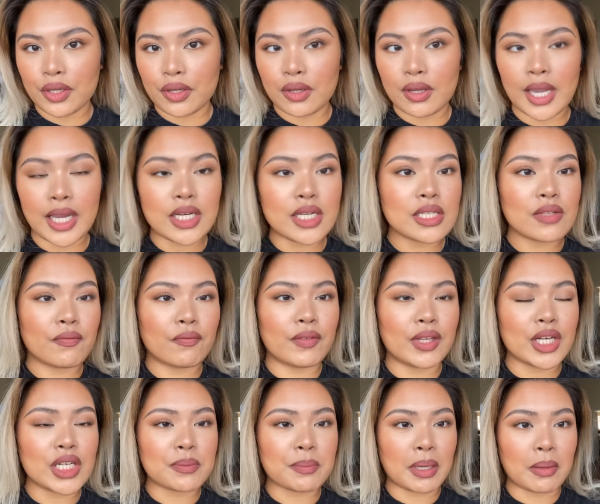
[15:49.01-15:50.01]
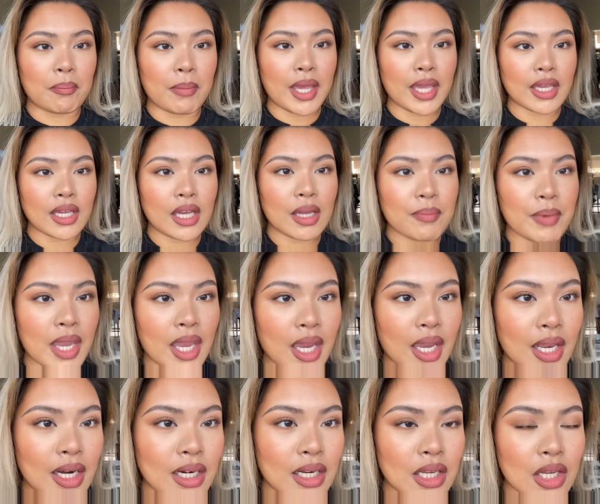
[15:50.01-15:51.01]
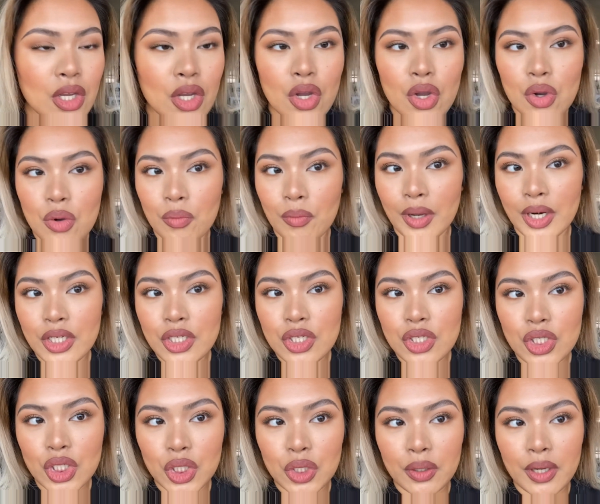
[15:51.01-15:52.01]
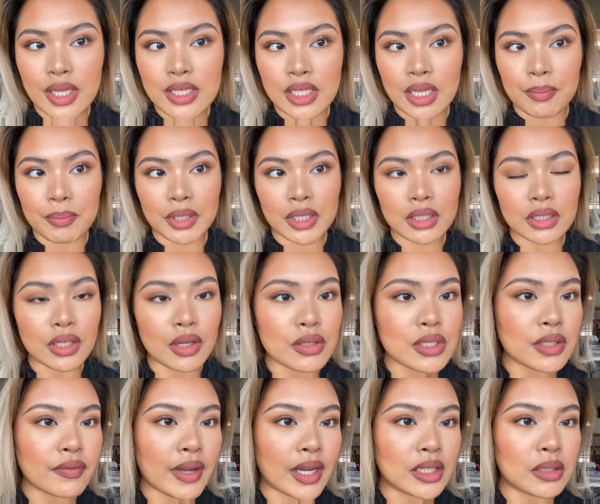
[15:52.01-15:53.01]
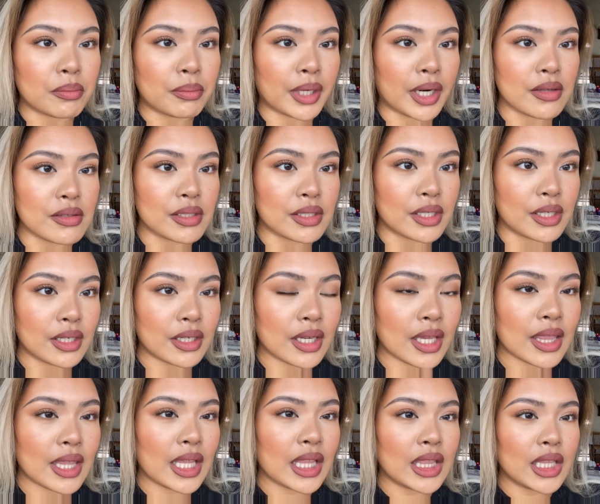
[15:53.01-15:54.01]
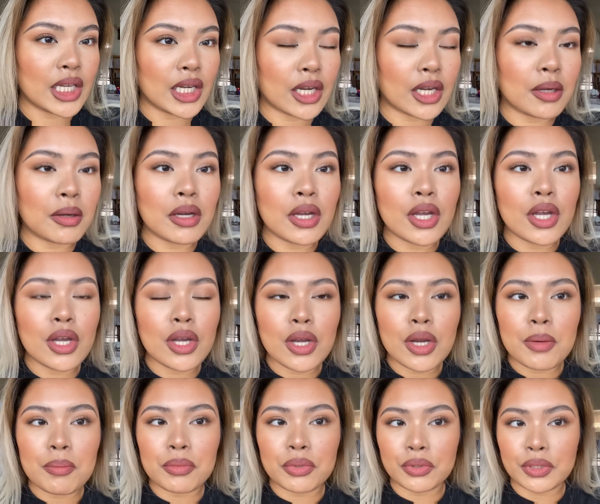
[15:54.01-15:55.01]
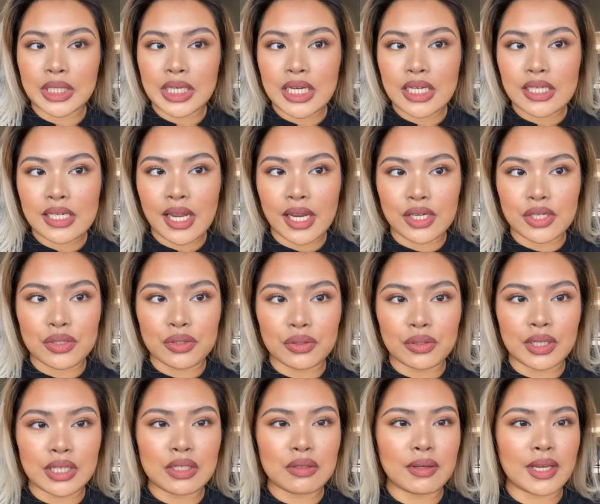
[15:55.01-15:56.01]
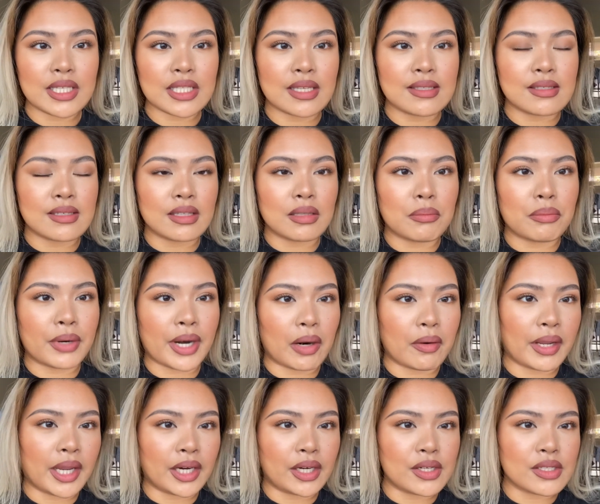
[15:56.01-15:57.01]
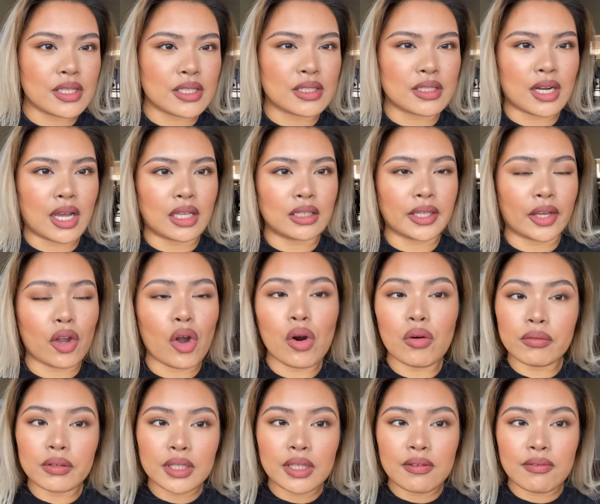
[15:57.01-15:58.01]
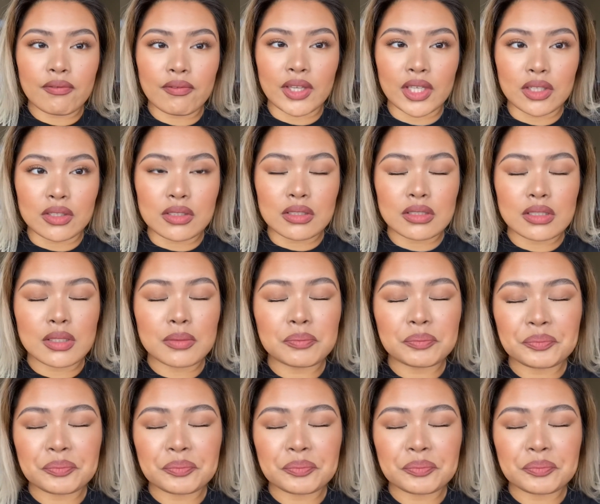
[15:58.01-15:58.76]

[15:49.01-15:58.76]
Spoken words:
I just finished my makeup and wanted to show you guys up close of how the brows look. They look pretty natural, and you guys can see the brow hairs. It's not like overly filled.